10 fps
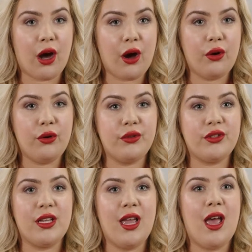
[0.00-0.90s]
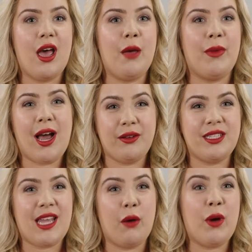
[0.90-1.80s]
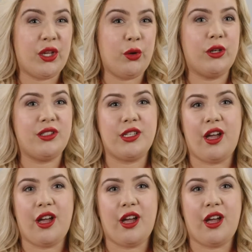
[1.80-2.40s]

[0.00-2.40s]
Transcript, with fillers: goals, um, how to get where you want to